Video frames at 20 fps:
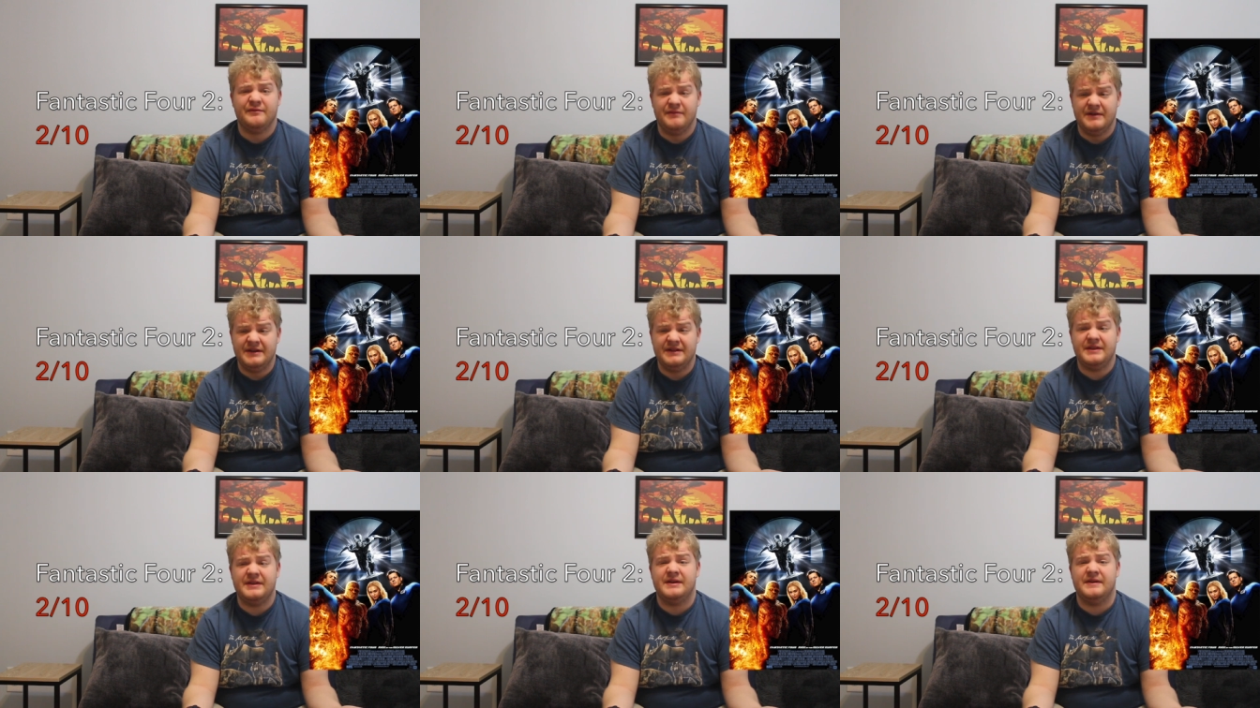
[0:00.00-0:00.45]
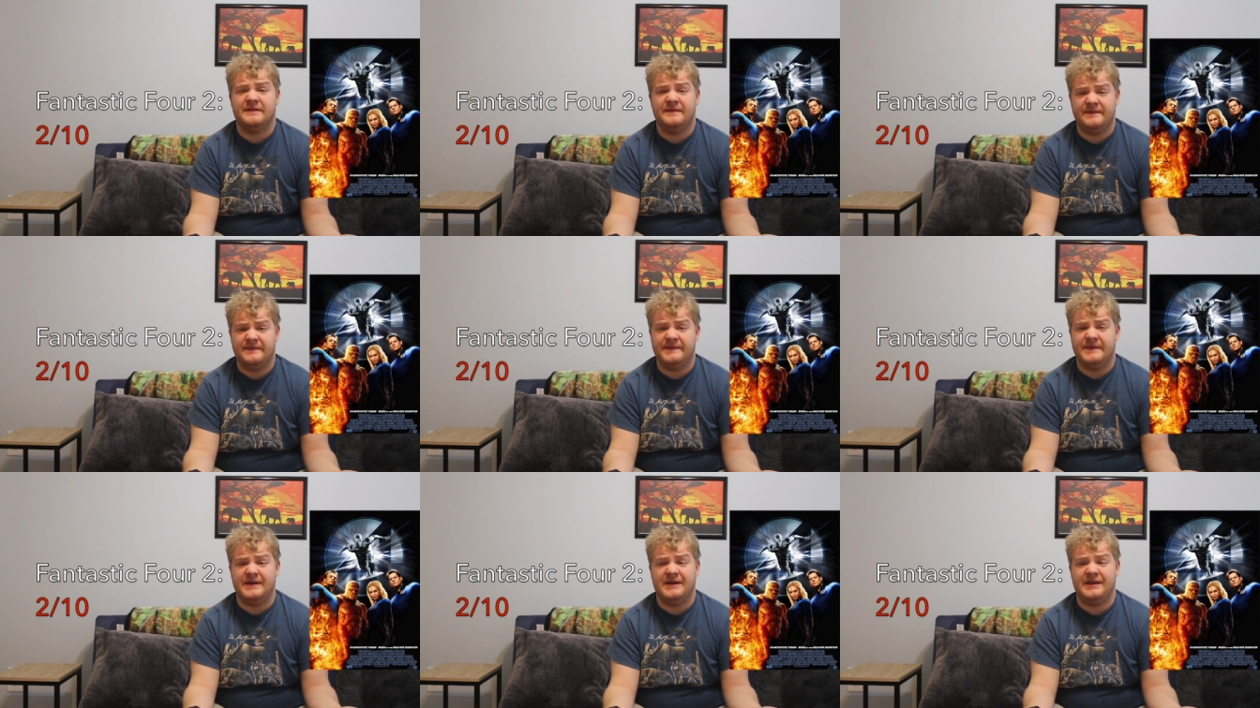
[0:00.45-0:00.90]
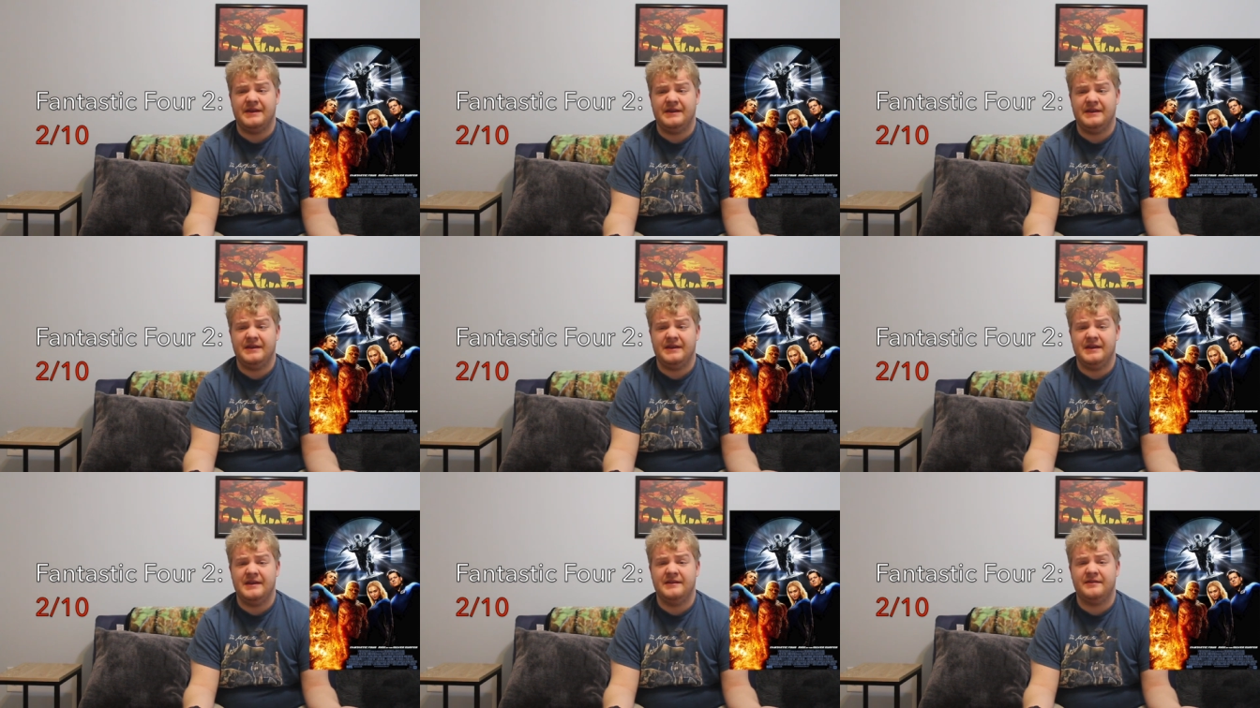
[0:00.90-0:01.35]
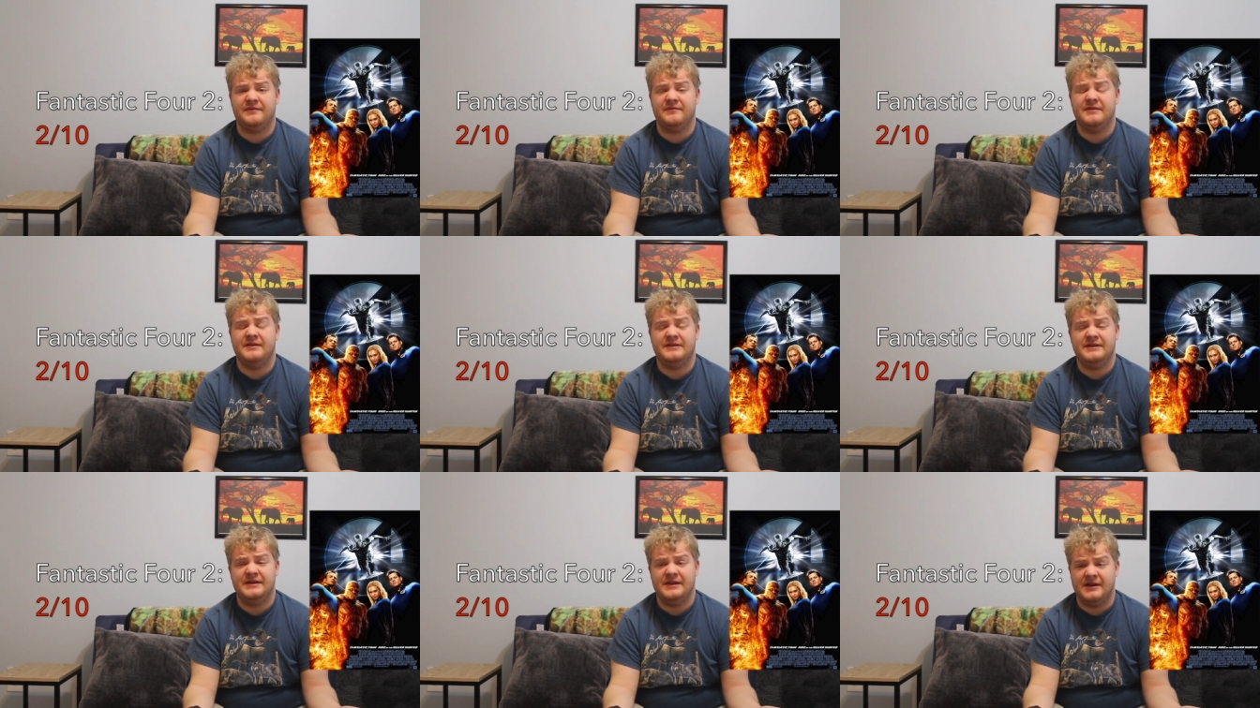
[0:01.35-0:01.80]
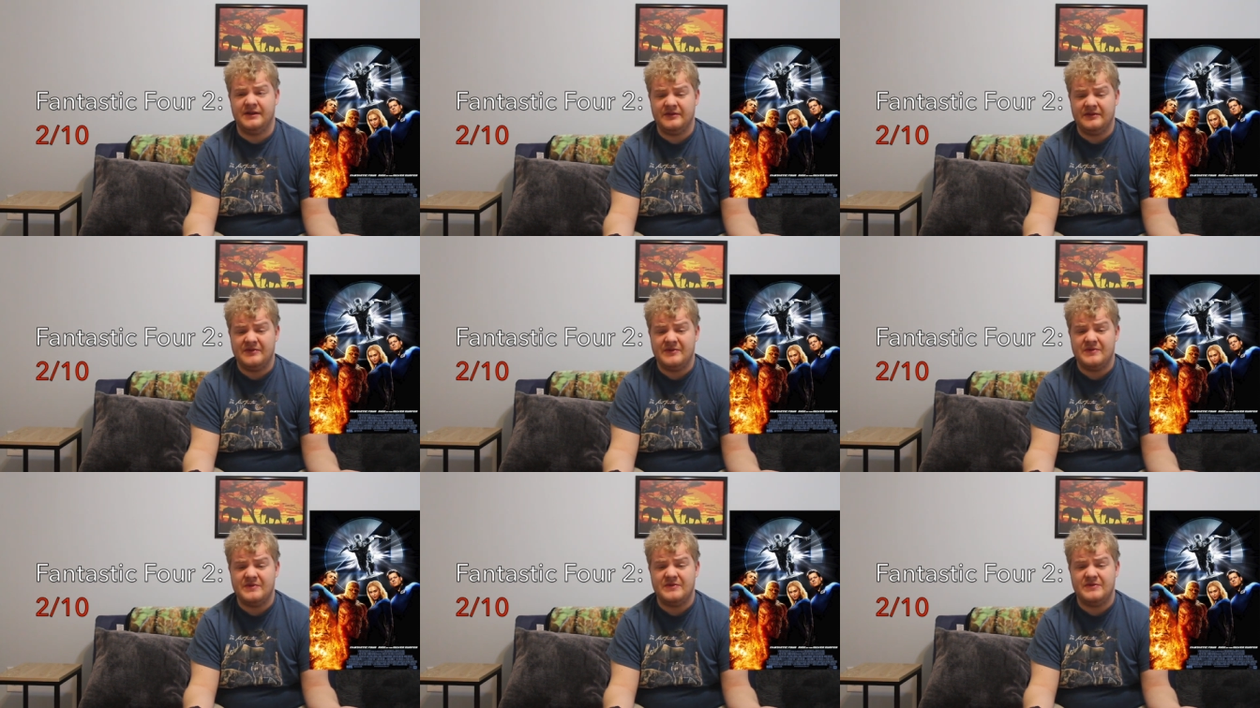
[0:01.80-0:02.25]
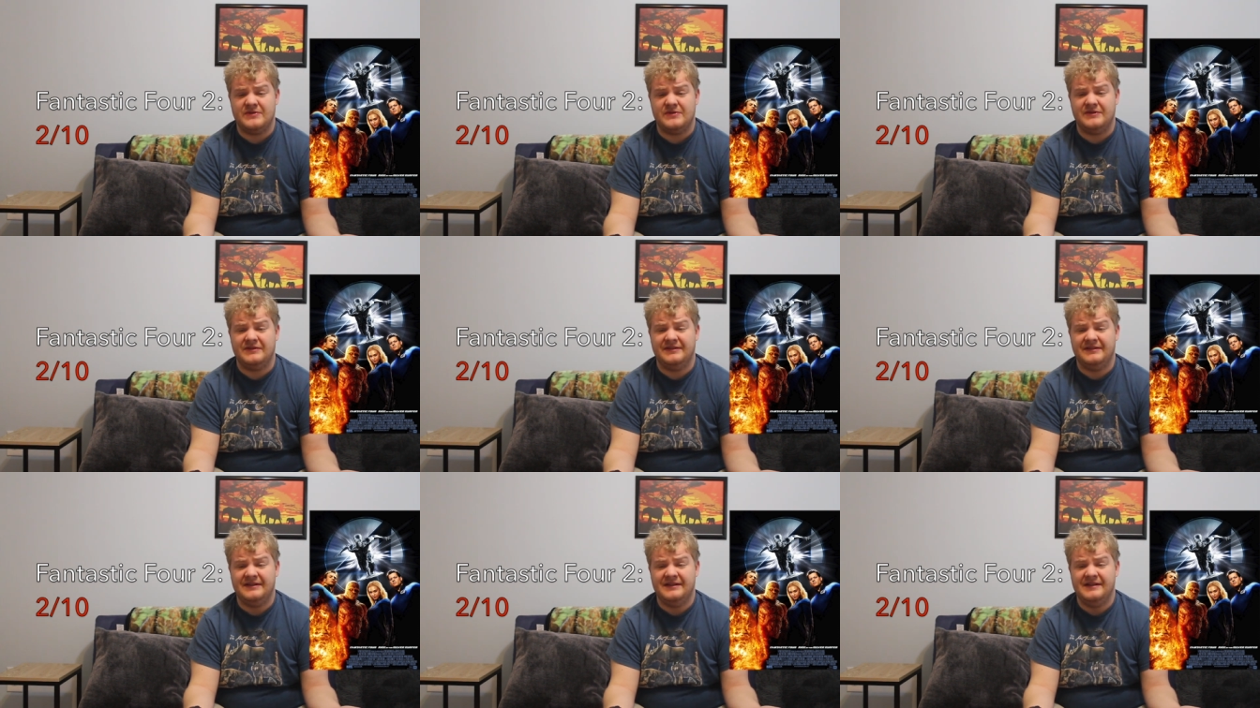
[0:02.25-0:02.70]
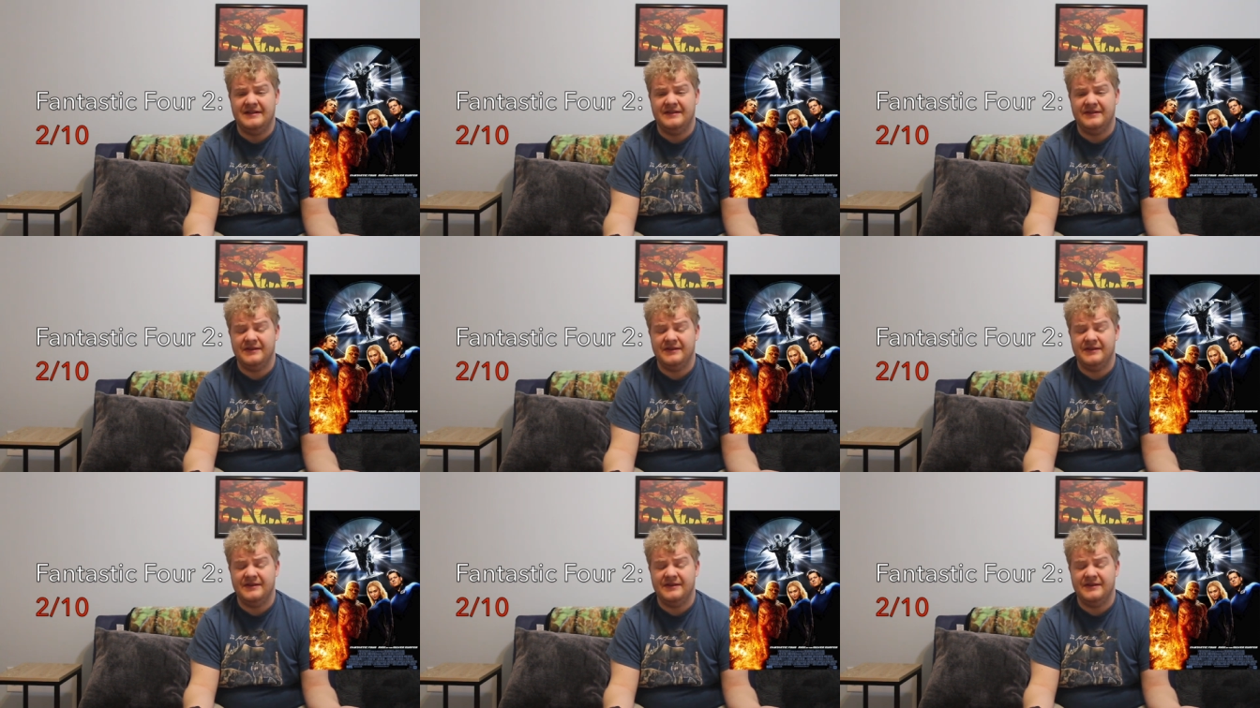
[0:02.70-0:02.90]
really unfunny. It's really uncool.